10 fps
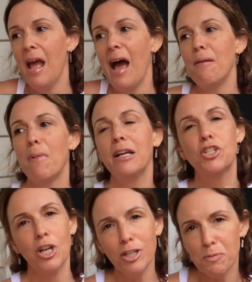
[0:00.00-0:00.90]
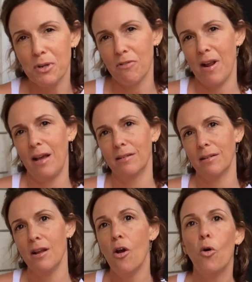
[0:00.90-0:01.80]
And my judgment around it,
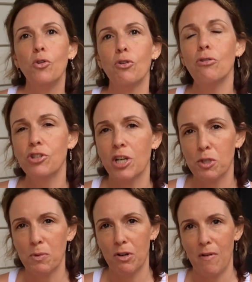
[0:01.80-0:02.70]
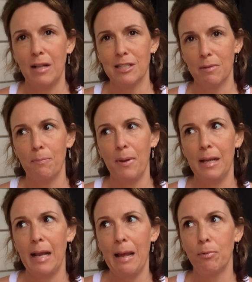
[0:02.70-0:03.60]
or your judgment around something
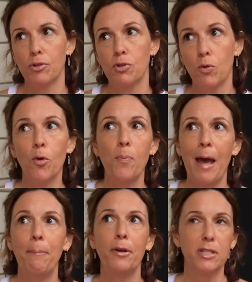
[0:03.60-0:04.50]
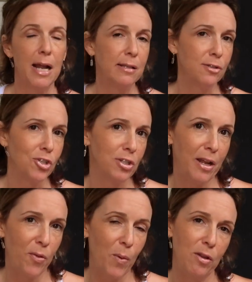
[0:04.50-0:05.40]
being labeled as good or bad because it hasn't turned
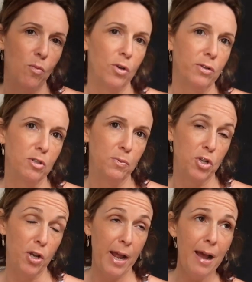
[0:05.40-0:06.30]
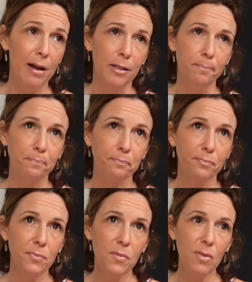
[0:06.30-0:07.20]
out the way you want it to turn out,
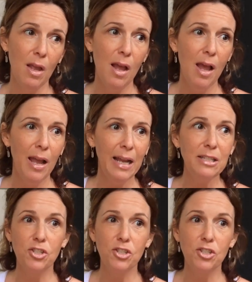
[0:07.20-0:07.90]
it's